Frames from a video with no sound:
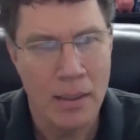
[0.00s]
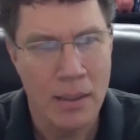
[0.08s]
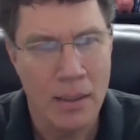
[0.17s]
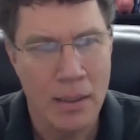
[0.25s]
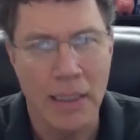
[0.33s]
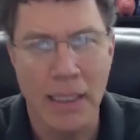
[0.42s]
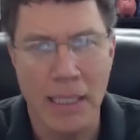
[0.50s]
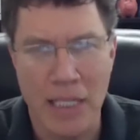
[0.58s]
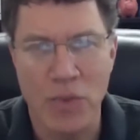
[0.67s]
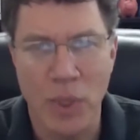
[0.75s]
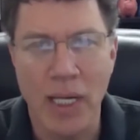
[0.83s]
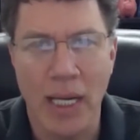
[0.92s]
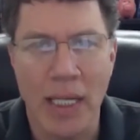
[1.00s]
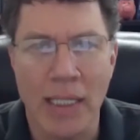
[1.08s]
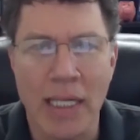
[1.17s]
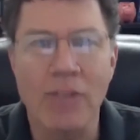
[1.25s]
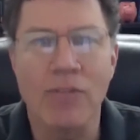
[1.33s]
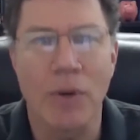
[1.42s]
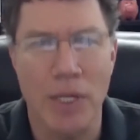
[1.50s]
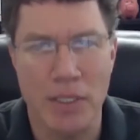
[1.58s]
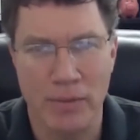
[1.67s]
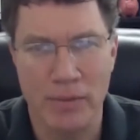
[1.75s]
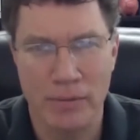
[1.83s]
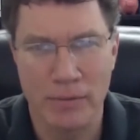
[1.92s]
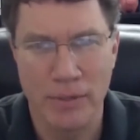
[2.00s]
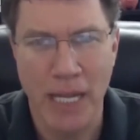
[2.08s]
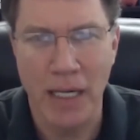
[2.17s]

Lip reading: like the next week, I got an invoice for that